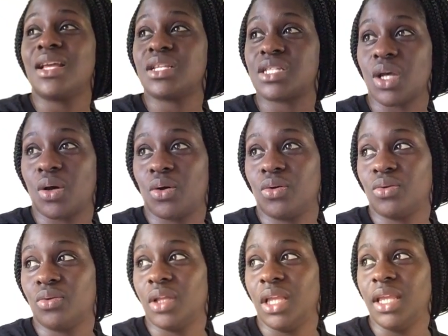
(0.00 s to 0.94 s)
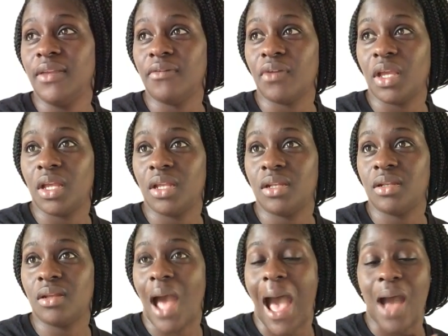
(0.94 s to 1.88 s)
So
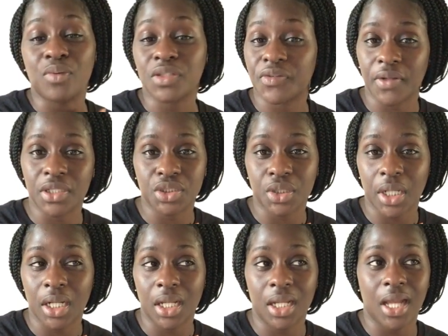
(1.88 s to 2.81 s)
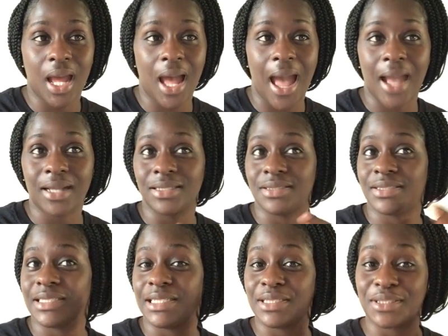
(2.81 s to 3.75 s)
even I was frustrated. I could
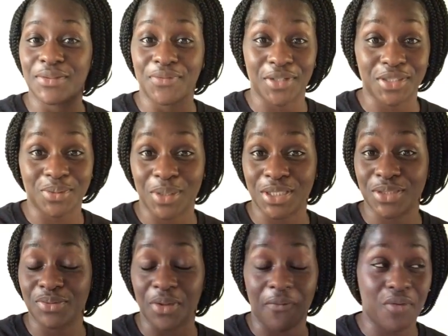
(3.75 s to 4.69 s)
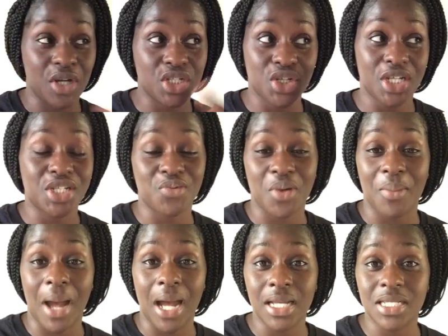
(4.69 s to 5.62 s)
sense the frustration, the frustration with
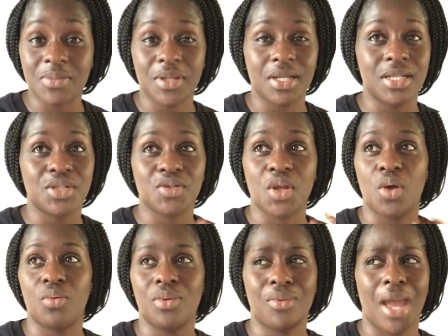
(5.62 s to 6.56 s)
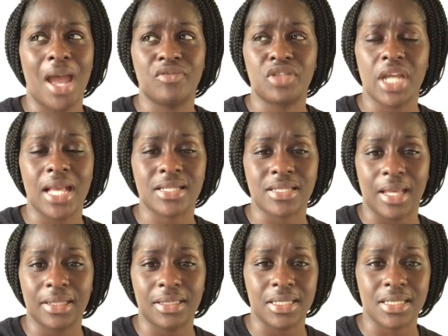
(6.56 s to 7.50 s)
my husband, because, you know, we would have chats
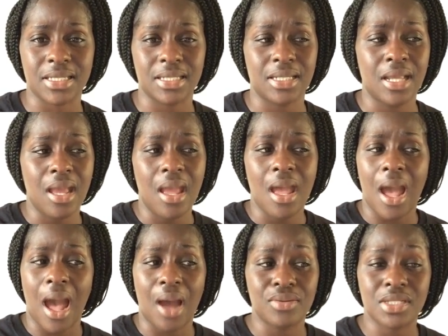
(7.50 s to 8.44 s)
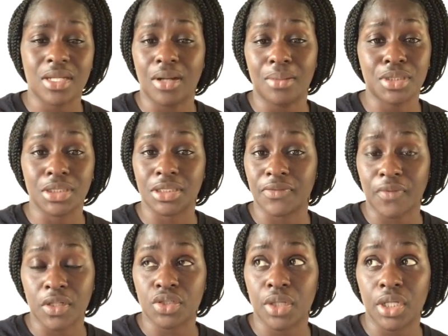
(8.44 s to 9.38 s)
like this, and I would tell him, I'm just as
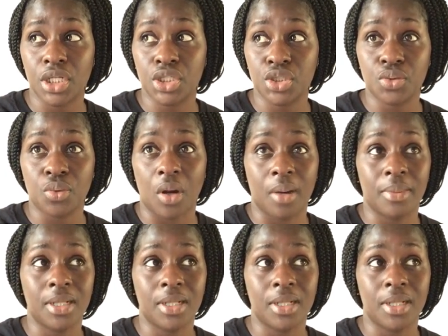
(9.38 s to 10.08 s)
frustrated as you are,